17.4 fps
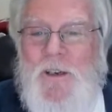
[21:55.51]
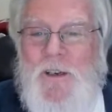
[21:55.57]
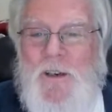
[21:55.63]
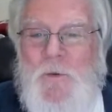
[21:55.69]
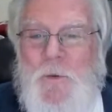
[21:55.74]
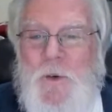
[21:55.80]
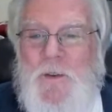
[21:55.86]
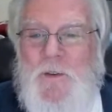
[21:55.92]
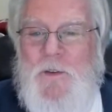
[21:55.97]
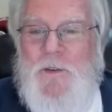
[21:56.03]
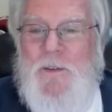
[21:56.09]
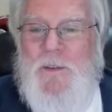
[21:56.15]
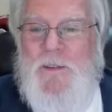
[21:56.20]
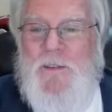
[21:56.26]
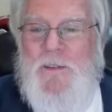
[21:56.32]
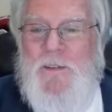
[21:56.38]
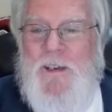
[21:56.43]

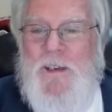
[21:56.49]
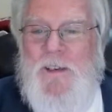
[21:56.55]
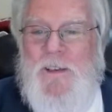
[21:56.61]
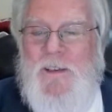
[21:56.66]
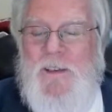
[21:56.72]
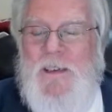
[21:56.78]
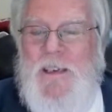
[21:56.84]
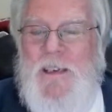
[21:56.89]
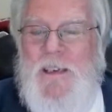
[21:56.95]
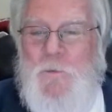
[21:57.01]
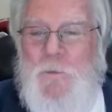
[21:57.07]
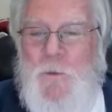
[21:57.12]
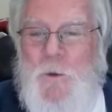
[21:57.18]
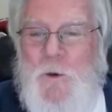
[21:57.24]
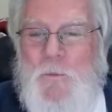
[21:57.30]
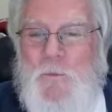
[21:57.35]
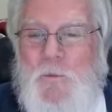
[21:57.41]
with the need
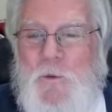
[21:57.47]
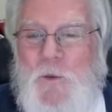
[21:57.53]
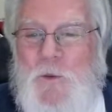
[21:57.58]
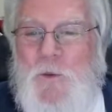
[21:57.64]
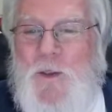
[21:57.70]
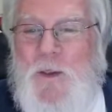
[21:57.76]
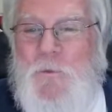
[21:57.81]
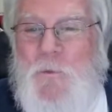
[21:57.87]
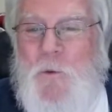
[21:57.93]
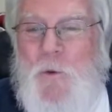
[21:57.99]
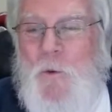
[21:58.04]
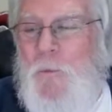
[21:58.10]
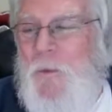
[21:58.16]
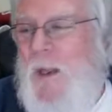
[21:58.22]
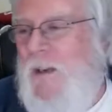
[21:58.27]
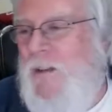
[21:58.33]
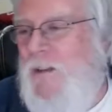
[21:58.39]
with 4
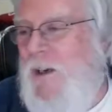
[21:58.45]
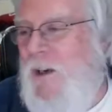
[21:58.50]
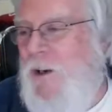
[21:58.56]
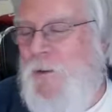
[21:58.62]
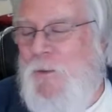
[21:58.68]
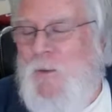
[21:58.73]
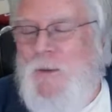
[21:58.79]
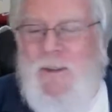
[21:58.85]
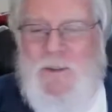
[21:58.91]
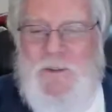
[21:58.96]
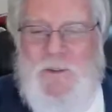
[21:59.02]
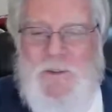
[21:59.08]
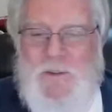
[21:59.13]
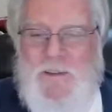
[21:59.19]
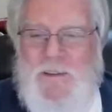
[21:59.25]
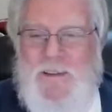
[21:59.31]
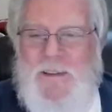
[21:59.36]
blocked arteries
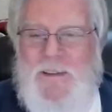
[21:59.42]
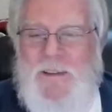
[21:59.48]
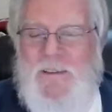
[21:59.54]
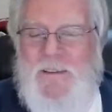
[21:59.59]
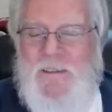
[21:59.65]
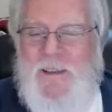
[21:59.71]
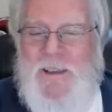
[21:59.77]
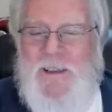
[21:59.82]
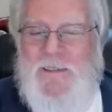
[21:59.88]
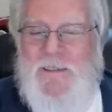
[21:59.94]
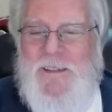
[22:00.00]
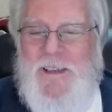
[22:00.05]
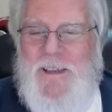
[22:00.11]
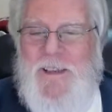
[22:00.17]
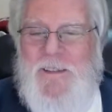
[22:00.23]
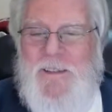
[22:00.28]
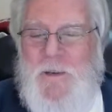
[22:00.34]

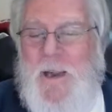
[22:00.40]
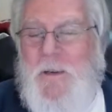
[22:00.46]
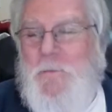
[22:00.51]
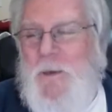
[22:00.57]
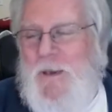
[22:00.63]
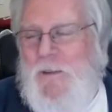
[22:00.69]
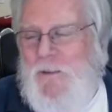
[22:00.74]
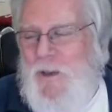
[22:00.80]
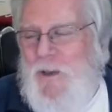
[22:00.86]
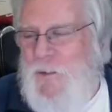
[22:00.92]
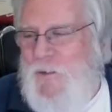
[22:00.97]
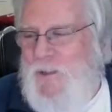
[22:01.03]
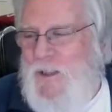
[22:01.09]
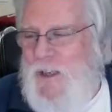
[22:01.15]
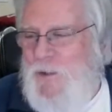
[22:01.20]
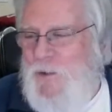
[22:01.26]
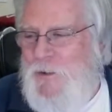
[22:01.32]
and 5 blocked arteries,
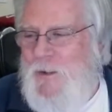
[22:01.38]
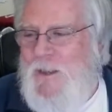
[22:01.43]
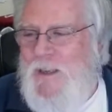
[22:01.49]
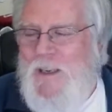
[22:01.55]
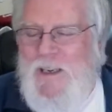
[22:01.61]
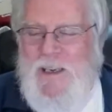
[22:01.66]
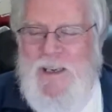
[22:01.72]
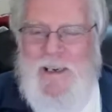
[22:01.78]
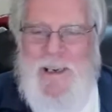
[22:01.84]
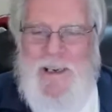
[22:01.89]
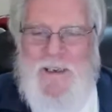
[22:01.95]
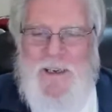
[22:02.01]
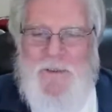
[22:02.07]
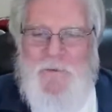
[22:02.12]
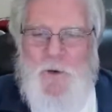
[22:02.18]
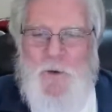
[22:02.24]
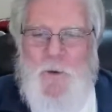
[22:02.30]
actually. And I had to
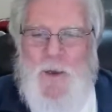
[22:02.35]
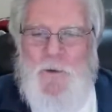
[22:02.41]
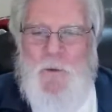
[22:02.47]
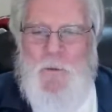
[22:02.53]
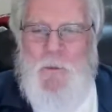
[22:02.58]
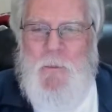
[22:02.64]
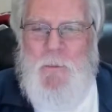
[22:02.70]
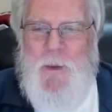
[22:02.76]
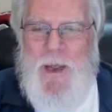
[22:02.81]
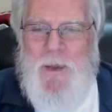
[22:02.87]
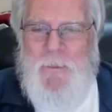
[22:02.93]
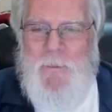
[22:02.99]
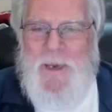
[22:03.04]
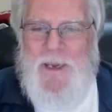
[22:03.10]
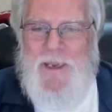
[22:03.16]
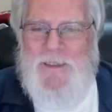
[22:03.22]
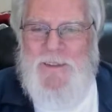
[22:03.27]
have a quadruple
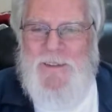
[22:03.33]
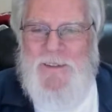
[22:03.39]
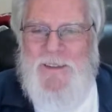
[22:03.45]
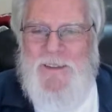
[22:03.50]
bypass.